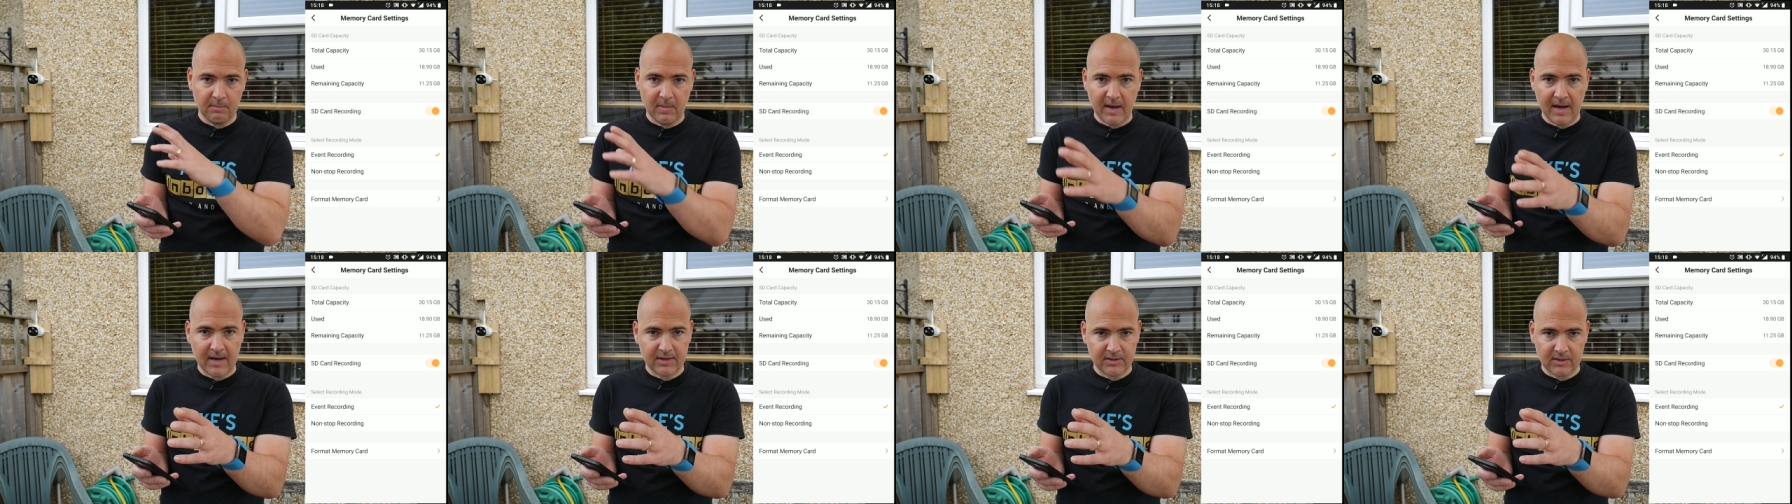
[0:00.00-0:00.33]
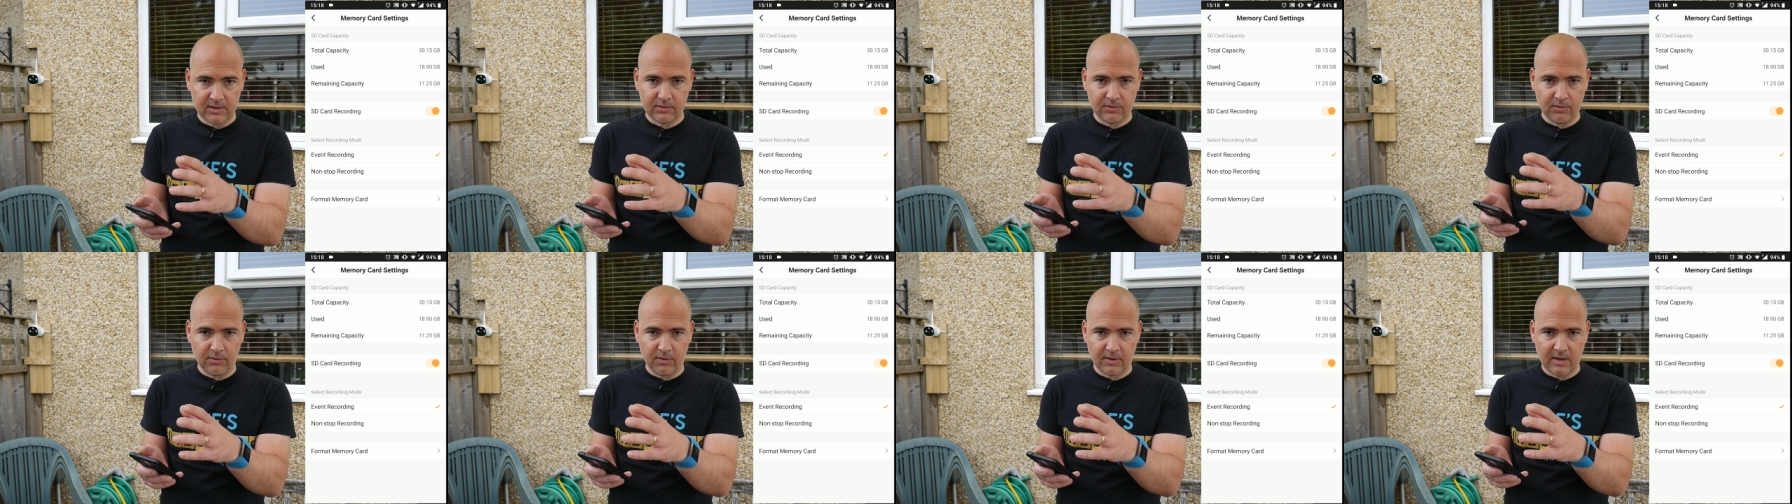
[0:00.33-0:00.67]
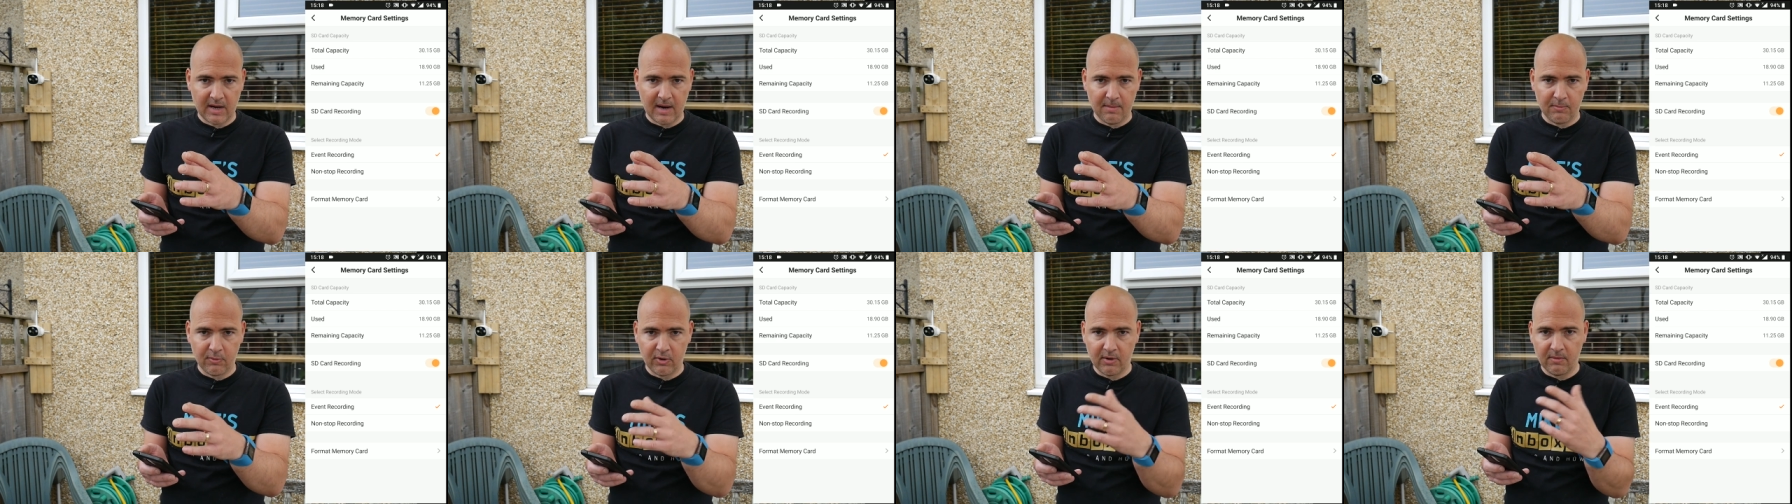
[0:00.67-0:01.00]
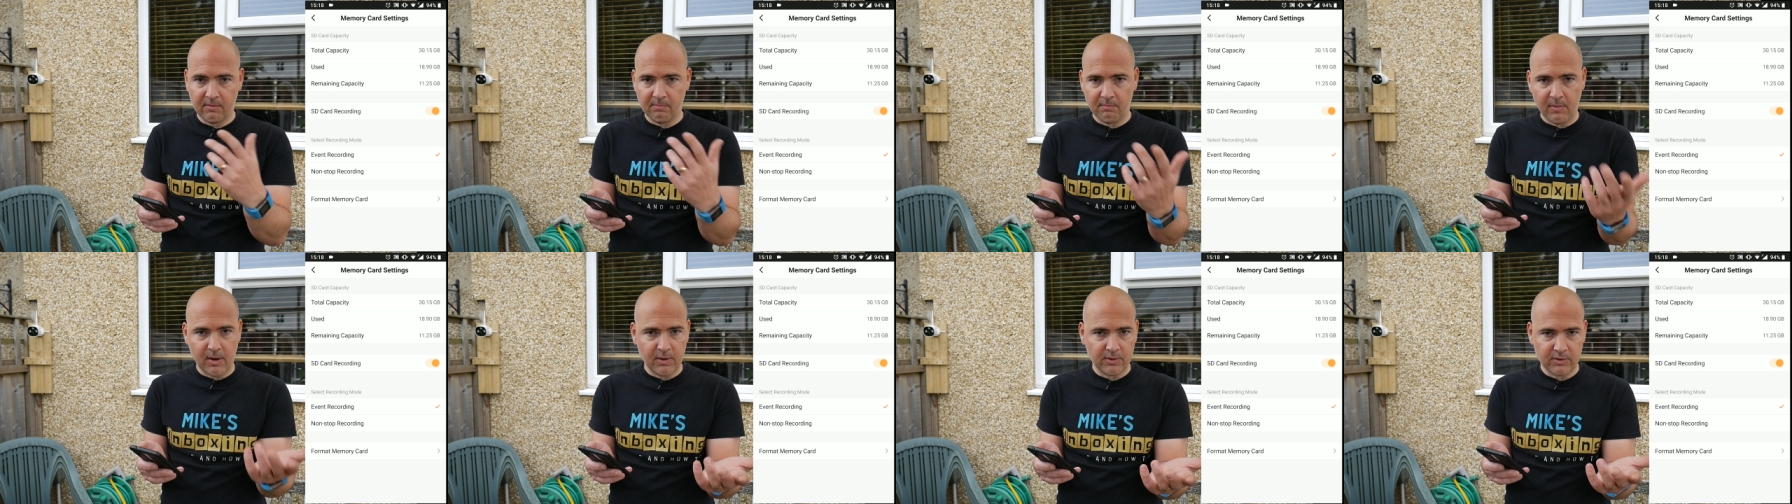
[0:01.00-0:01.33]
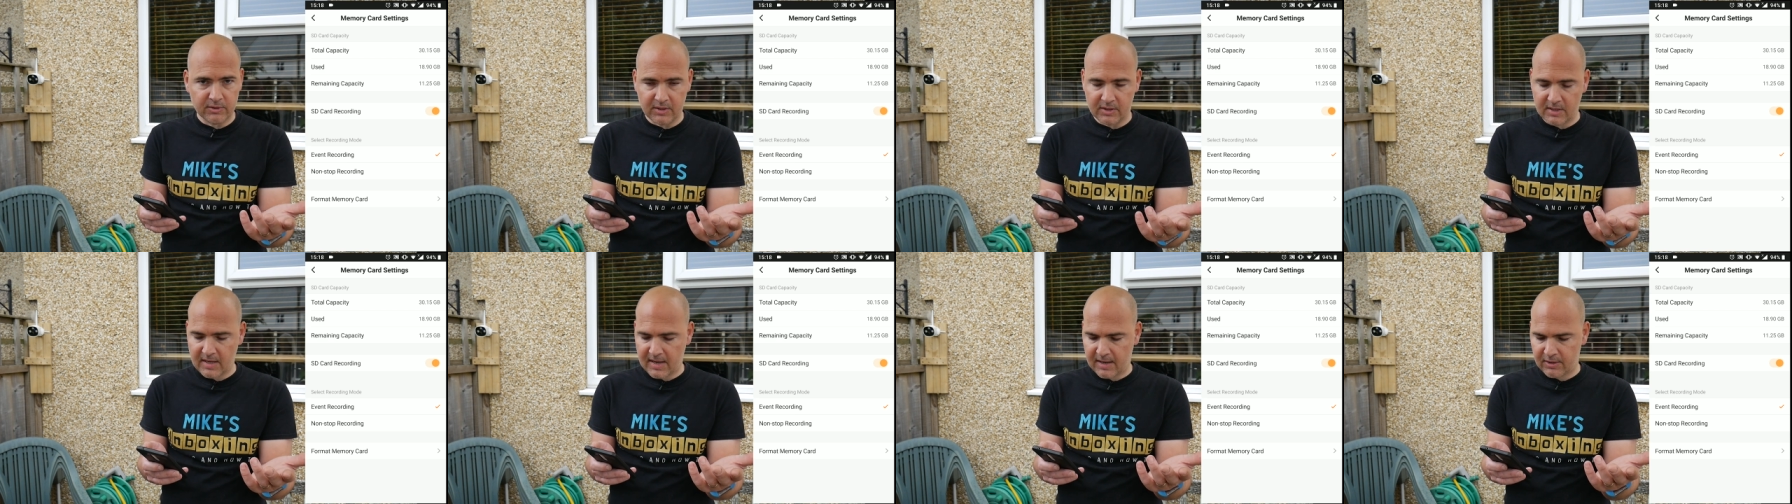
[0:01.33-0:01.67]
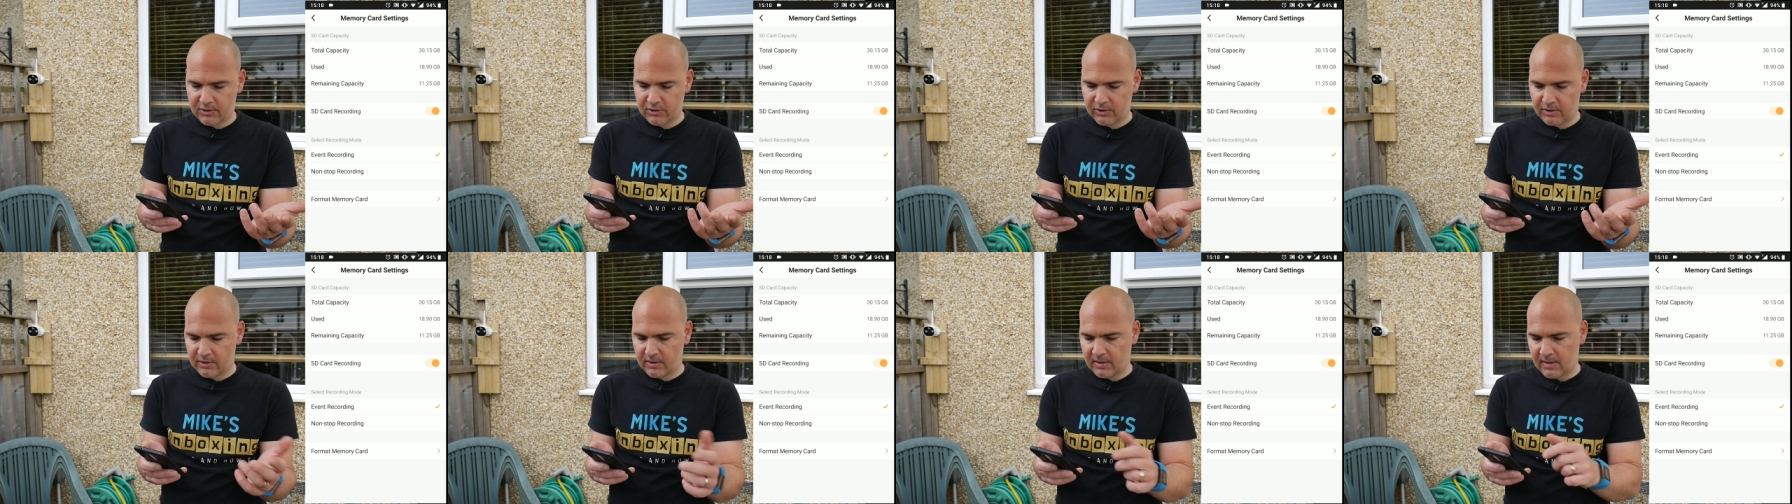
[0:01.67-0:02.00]
passes through the camera, motion
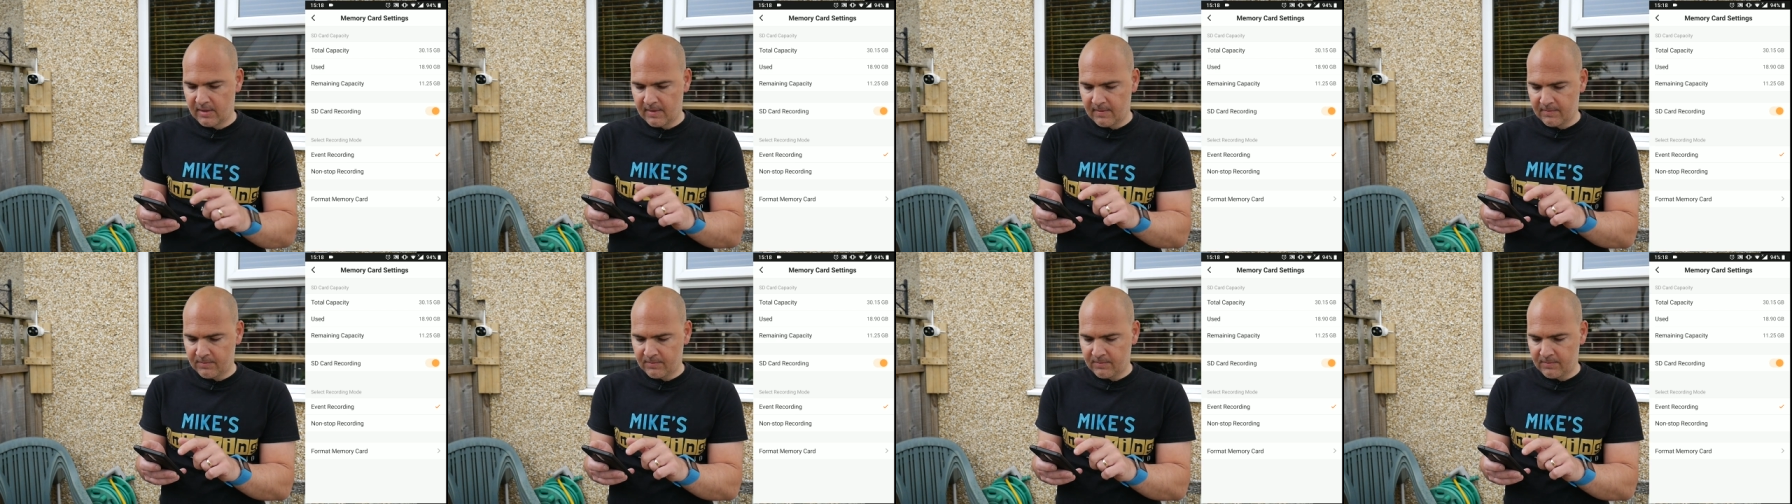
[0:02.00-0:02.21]
detection,